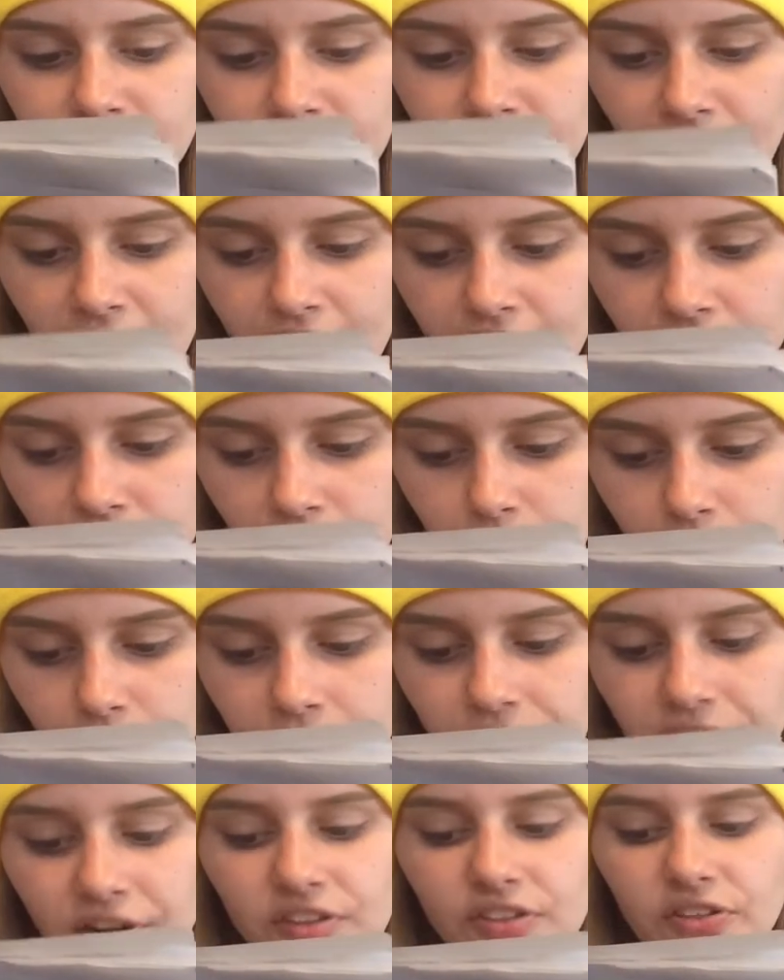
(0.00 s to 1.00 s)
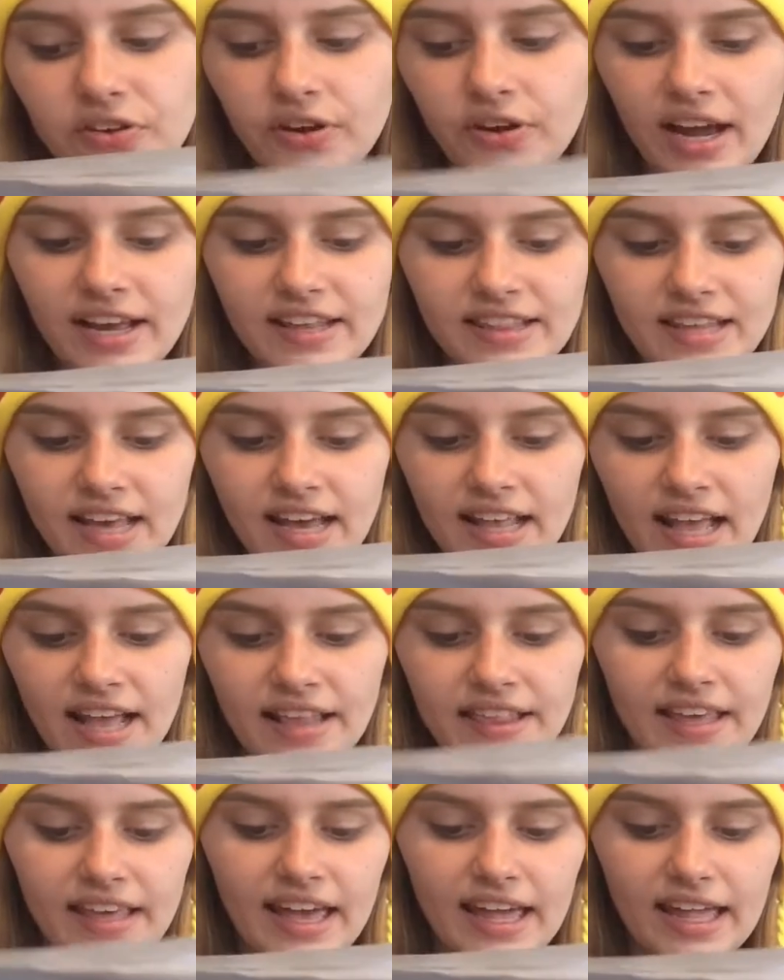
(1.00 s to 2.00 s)
Thank you, Professor, I said
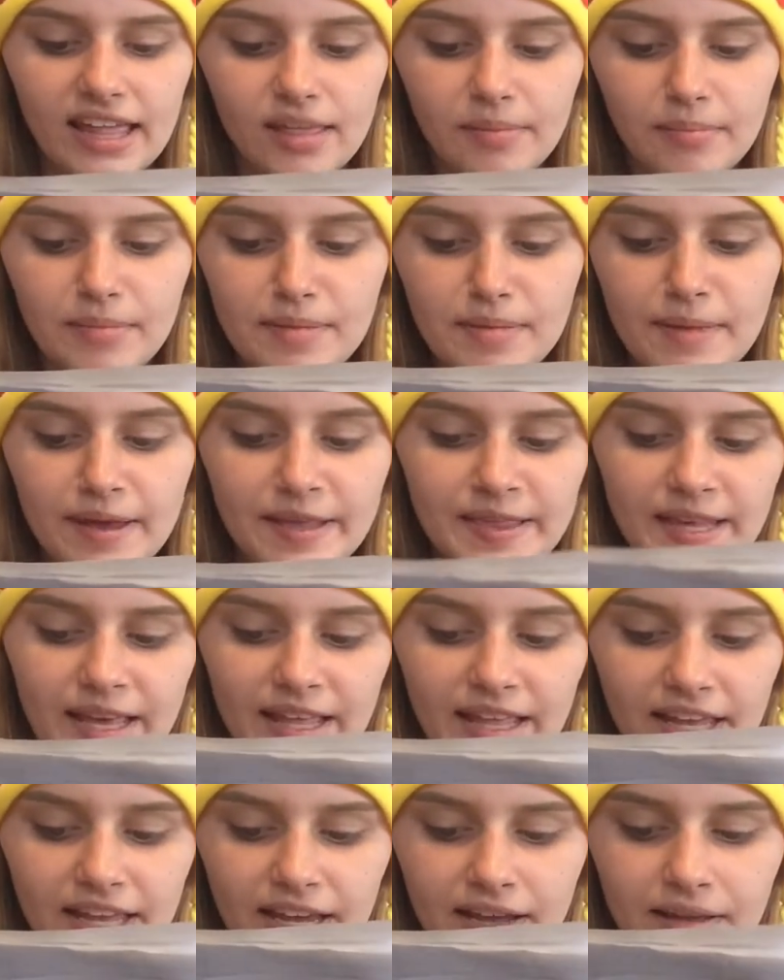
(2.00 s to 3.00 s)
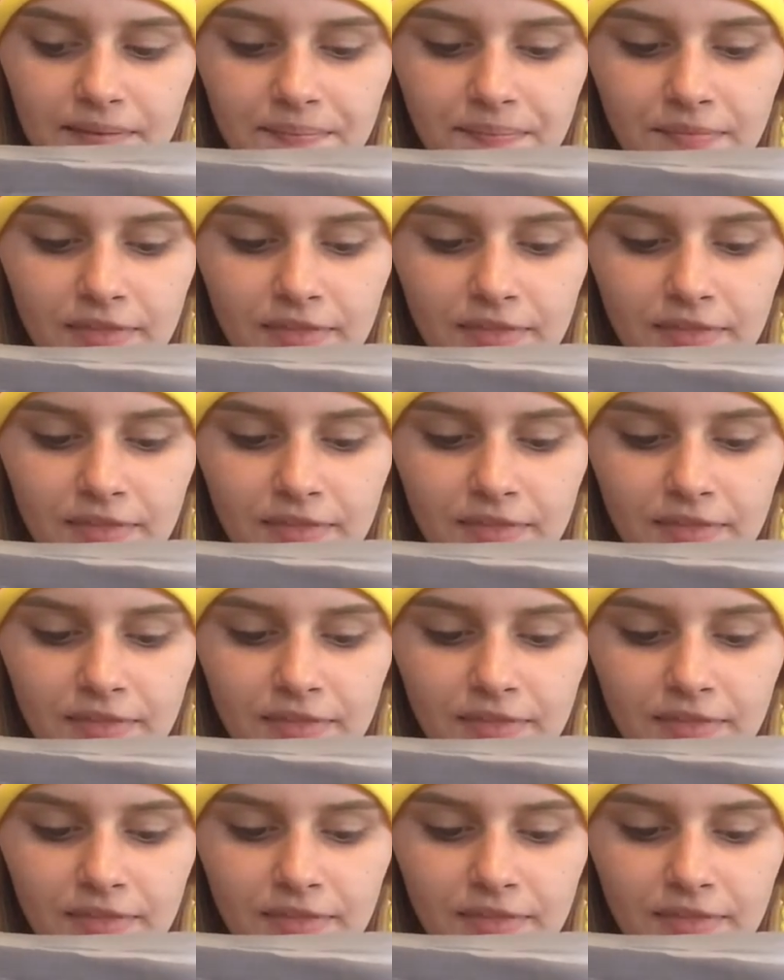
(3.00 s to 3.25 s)
as he handed me my Skitty.